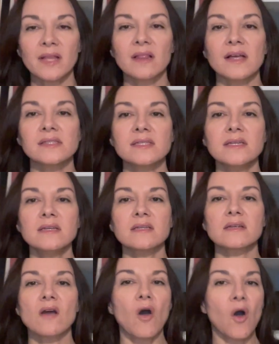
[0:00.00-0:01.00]
closet
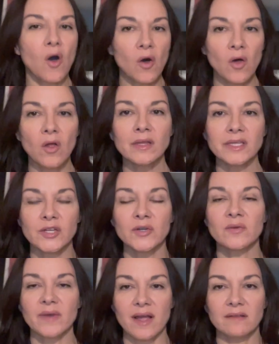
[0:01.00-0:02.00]
all year
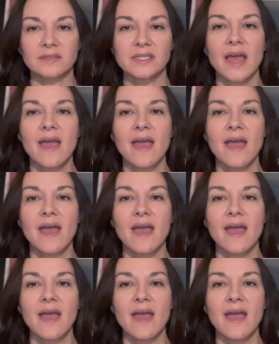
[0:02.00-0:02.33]
round.